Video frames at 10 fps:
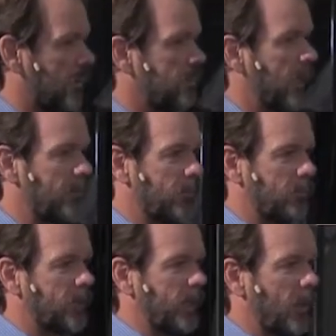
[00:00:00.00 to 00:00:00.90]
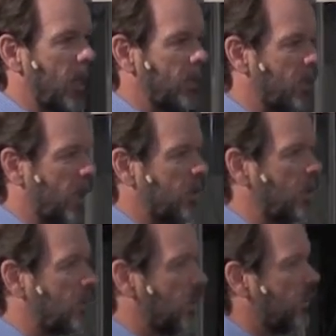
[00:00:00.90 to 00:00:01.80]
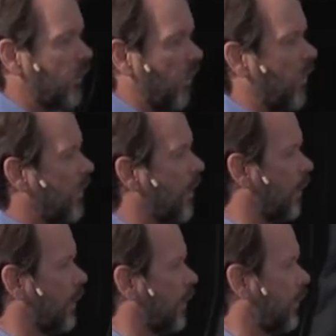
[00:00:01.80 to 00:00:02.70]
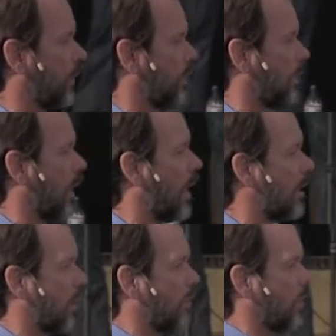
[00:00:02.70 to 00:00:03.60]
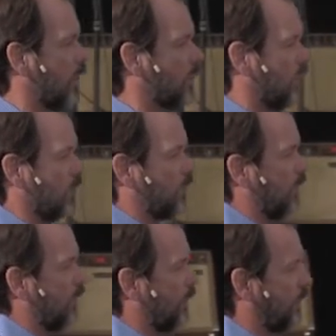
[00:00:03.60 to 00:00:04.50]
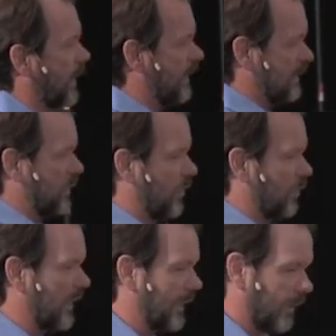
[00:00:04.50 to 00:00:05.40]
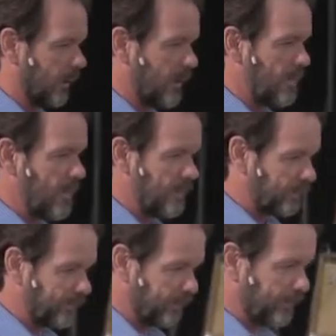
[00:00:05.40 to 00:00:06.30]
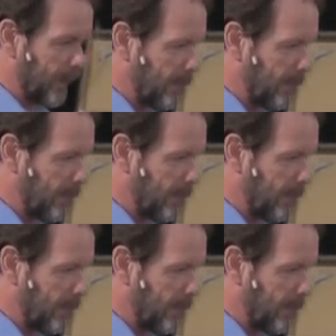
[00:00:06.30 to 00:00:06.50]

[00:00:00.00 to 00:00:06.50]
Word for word: But, I'm, but I, I deal with different... We, God, the Holy Ghost, deals with different things as they're needed. Hmm?